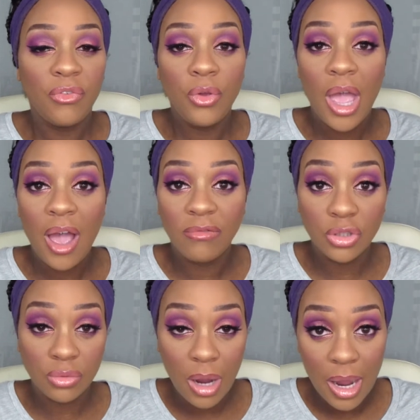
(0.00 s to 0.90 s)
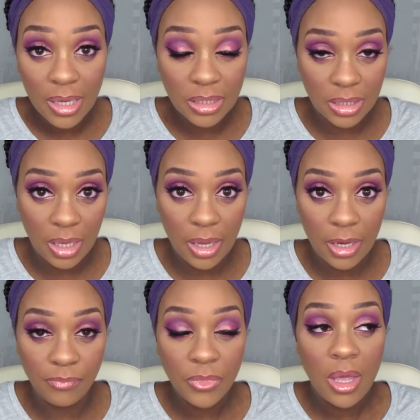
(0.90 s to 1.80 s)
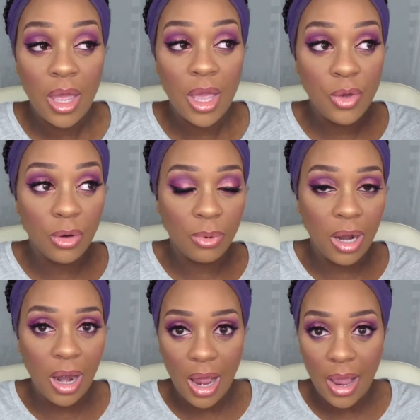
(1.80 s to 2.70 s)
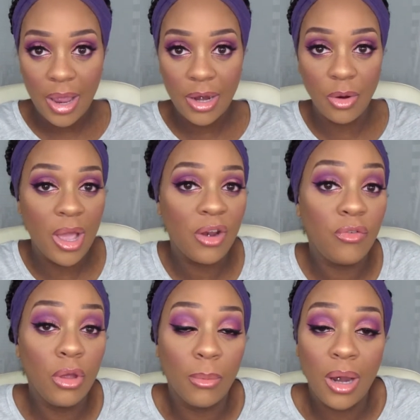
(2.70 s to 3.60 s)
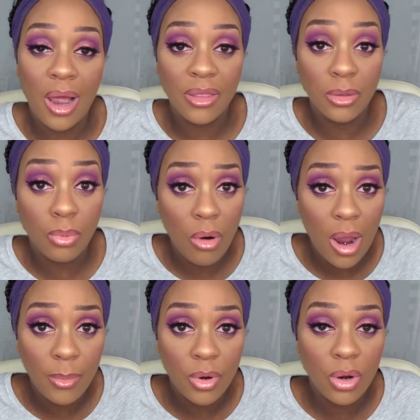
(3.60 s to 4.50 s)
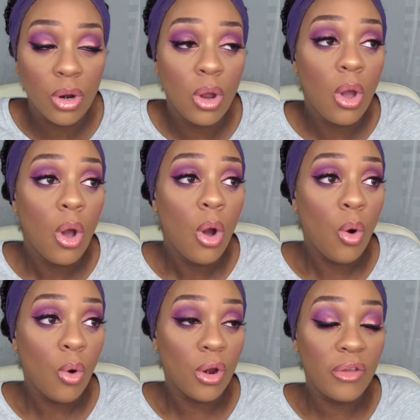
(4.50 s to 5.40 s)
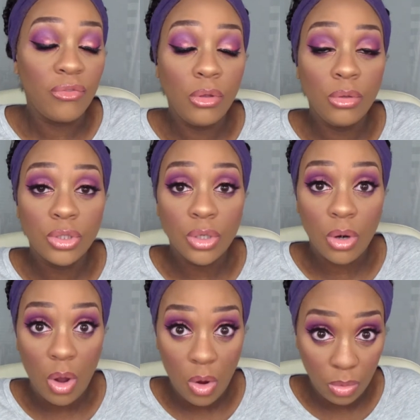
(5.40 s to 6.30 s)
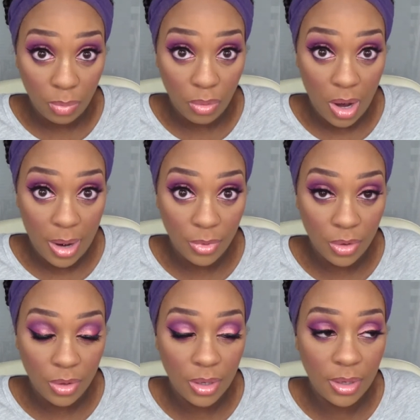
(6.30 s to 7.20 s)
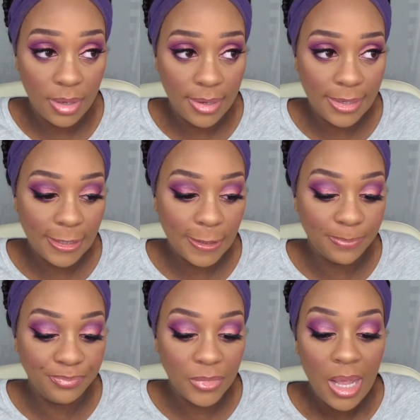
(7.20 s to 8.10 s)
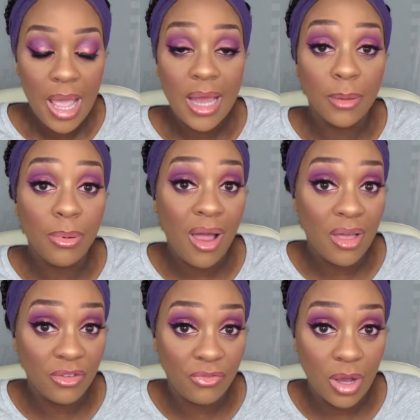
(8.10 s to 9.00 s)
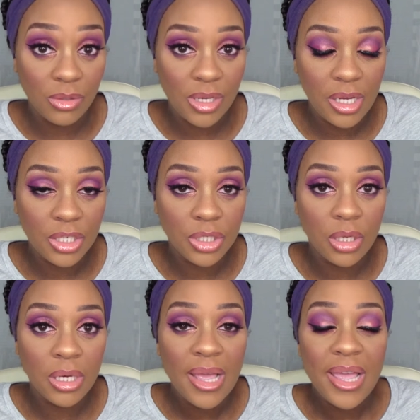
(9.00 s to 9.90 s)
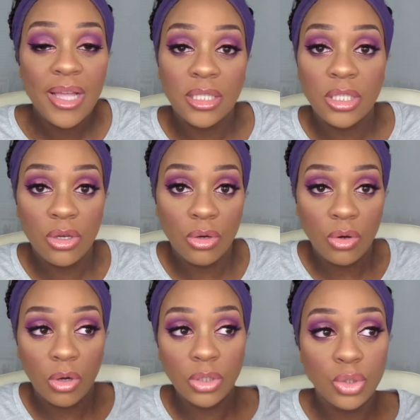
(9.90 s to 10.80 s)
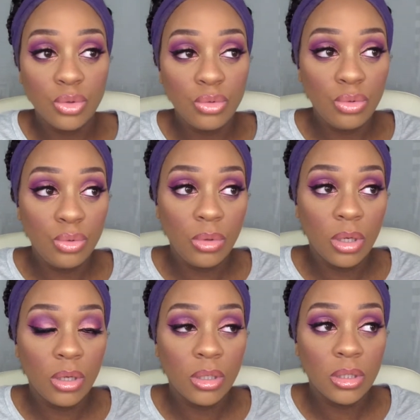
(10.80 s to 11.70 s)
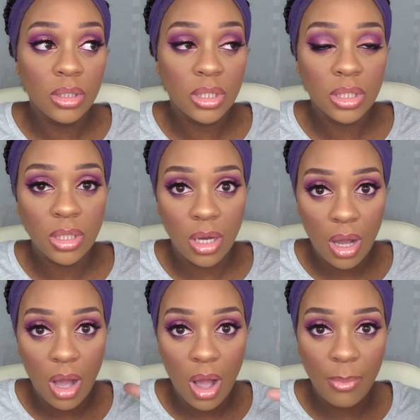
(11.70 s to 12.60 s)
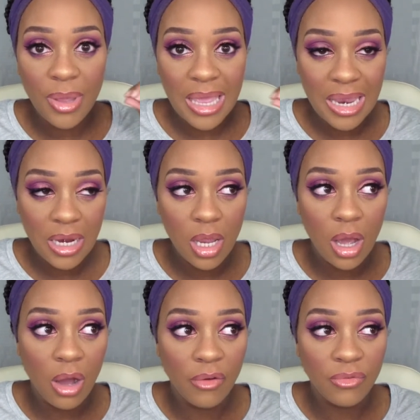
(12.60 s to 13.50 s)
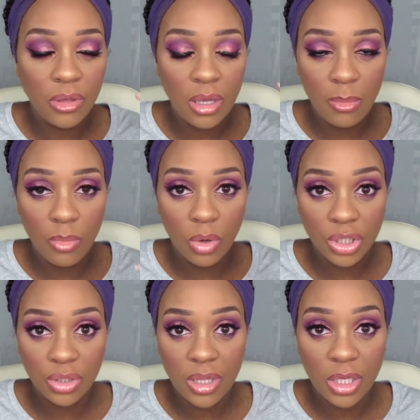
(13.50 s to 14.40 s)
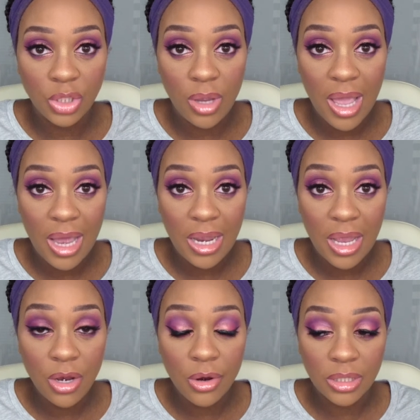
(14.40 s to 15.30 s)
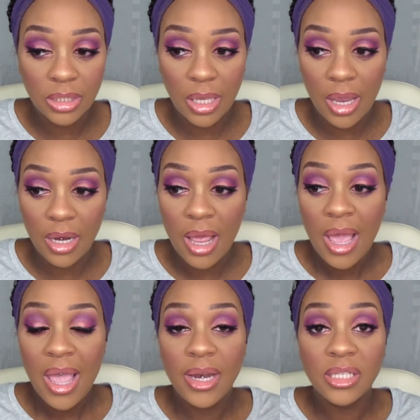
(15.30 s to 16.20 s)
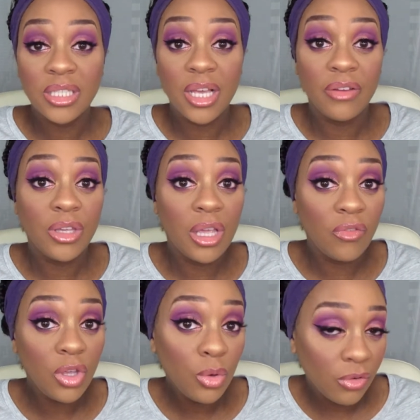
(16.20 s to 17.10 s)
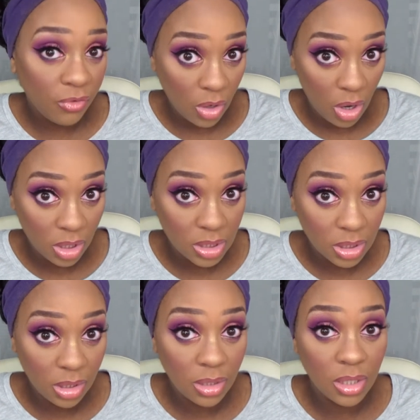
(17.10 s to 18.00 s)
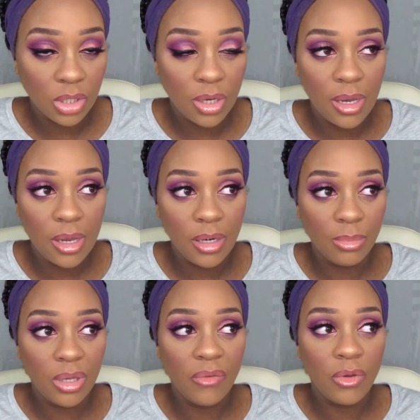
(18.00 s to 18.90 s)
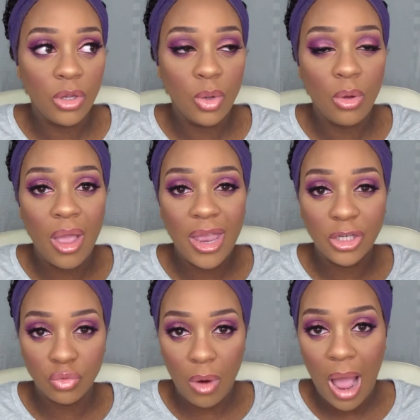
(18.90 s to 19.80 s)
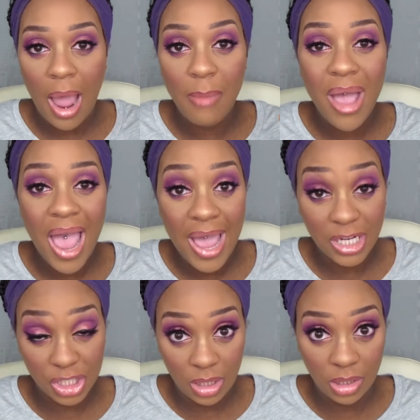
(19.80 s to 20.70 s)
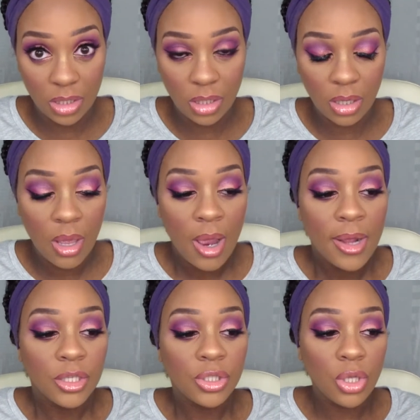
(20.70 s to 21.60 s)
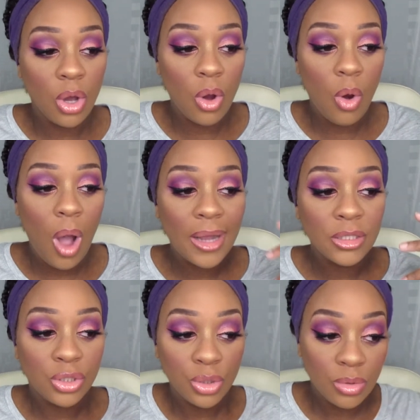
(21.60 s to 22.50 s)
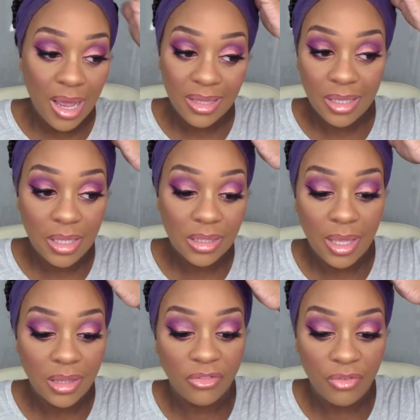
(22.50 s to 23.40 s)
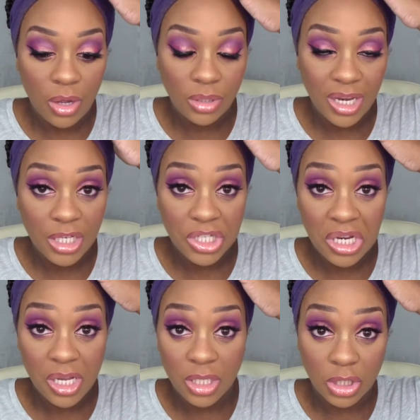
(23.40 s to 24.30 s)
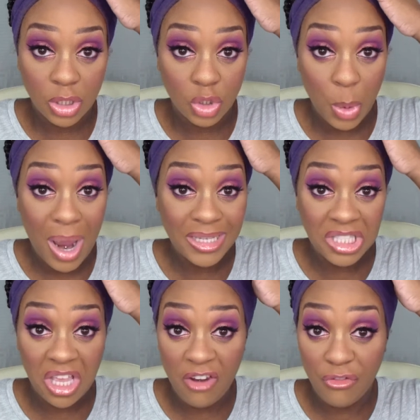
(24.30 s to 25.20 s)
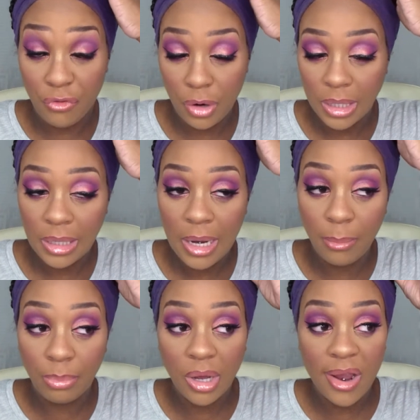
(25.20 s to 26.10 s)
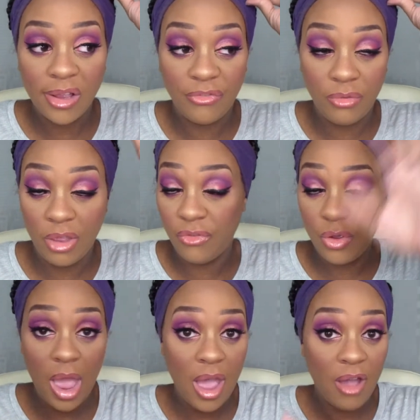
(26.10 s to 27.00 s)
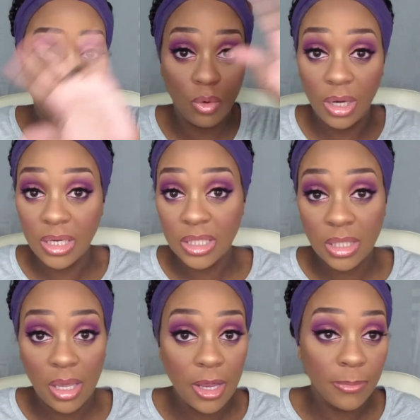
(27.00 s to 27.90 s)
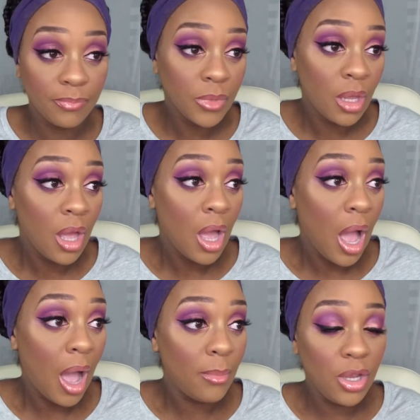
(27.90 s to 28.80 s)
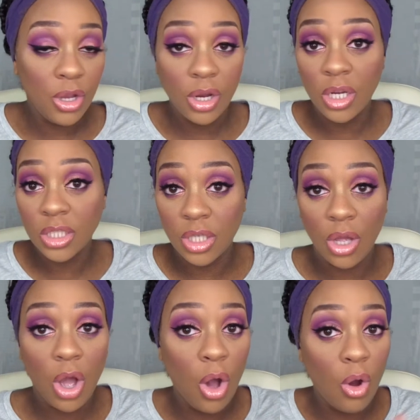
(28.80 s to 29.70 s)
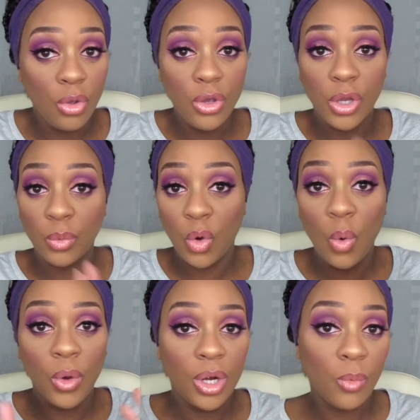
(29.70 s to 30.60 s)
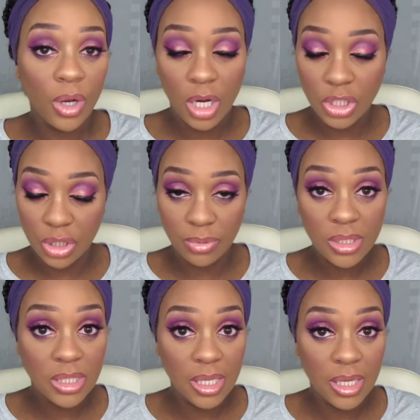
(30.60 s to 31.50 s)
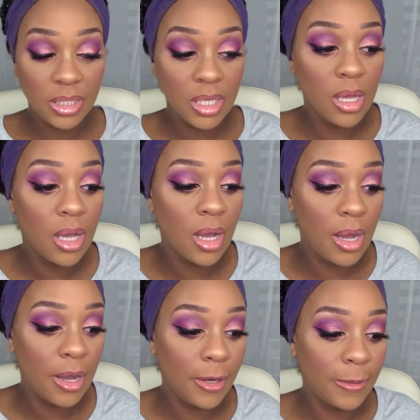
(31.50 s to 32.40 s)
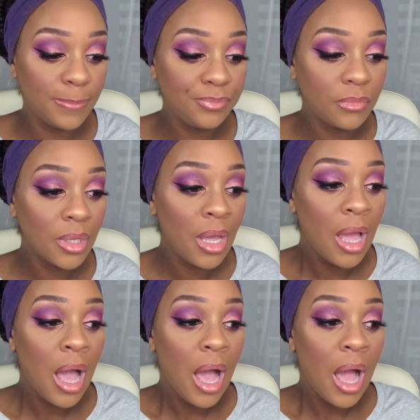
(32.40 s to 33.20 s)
But if you have dry skin and you apply, no matter if you apply the primer or if you use your own primer and apply the foundation, it's still going to suck up any of the moisture that you had in your skin, and instead of giving you a flawless look, it's going to end up giving you a dry, patchy look. So I do not think that the foundation is dry skin friendly, but if you have oily skin, I mean, good to go. You can roll with it 100%.